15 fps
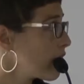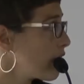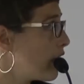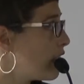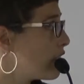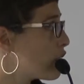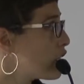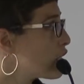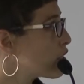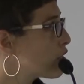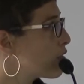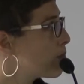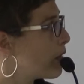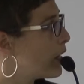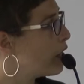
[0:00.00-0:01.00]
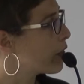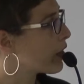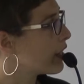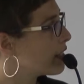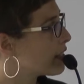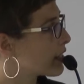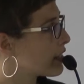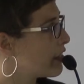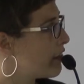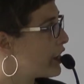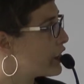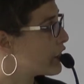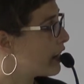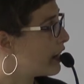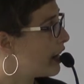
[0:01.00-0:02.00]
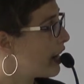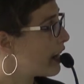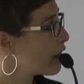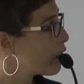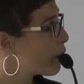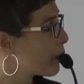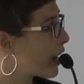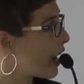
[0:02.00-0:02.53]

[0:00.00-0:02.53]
Just by looking at activation length,